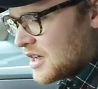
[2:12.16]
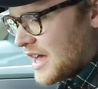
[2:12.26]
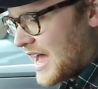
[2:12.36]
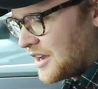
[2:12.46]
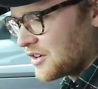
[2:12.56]

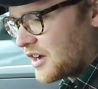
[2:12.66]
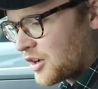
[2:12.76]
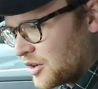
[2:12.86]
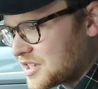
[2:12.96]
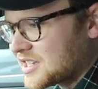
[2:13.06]
And I
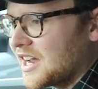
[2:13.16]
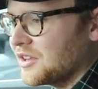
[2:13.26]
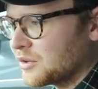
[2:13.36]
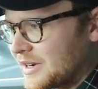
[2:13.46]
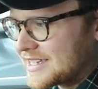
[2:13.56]
gotta say,
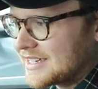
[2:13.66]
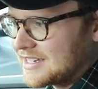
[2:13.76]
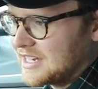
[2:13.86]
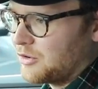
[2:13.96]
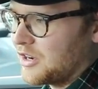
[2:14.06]
the rest of the
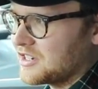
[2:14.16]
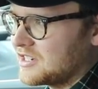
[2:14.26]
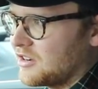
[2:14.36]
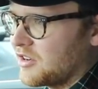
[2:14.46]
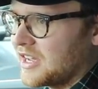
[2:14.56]
Tiguan
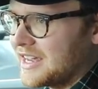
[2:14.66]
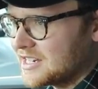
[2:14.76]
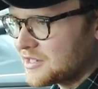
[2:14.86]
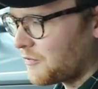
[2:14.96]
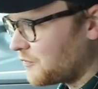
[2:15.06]
interior, it
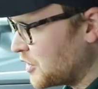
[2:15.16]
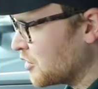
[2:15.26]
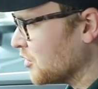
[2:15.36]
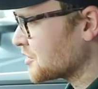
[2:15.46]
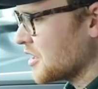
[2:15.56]
just
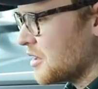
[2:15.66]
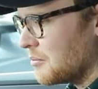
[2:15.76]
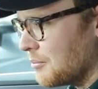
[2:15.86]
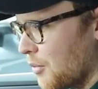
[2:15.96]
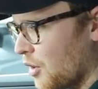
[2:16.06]
feels
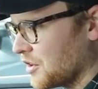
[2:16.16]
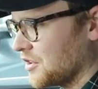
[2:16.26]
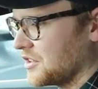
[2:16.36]
modern.